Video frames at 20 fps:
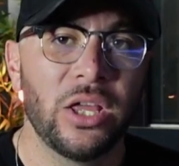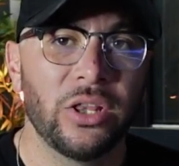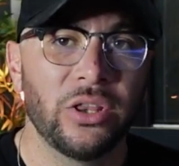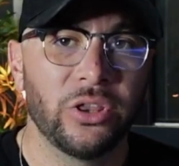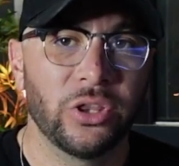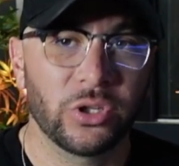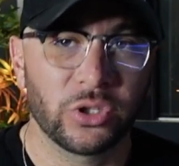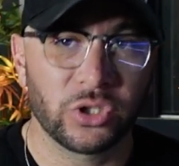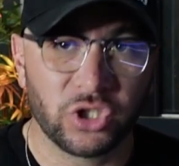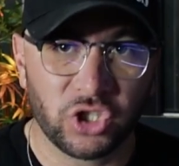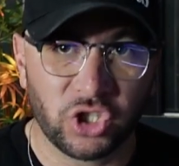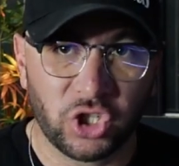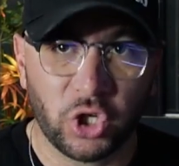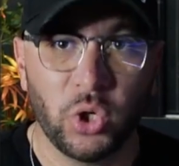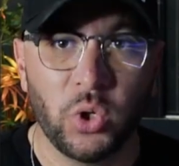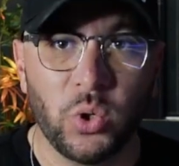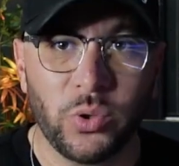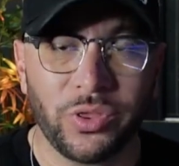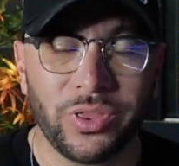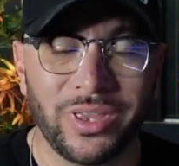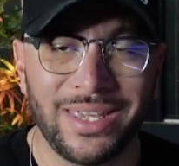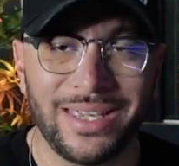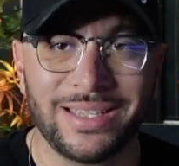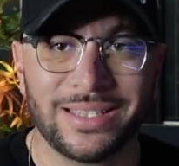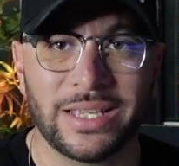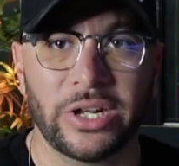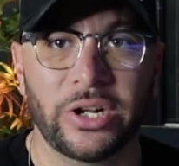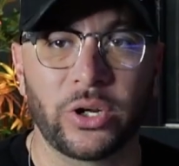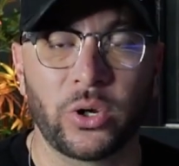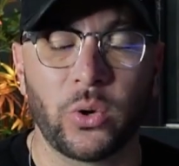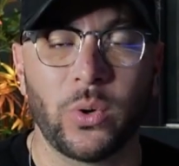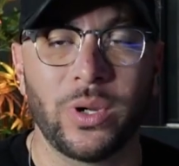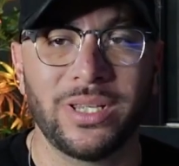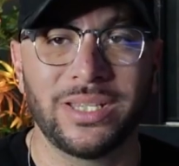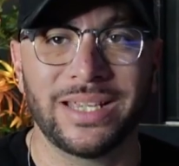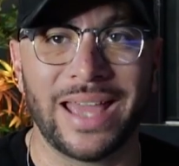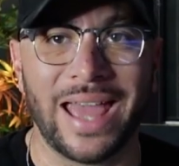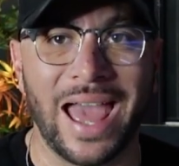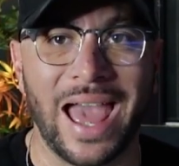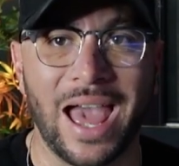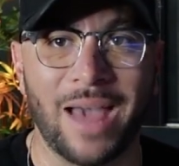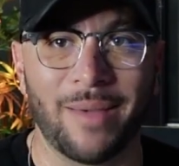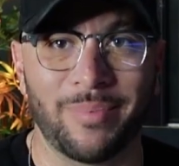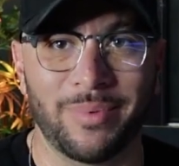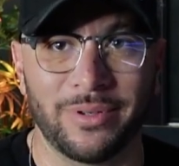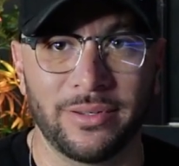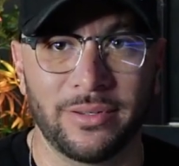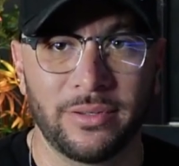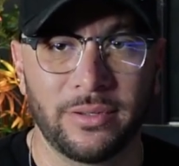There's two things that are going to happen.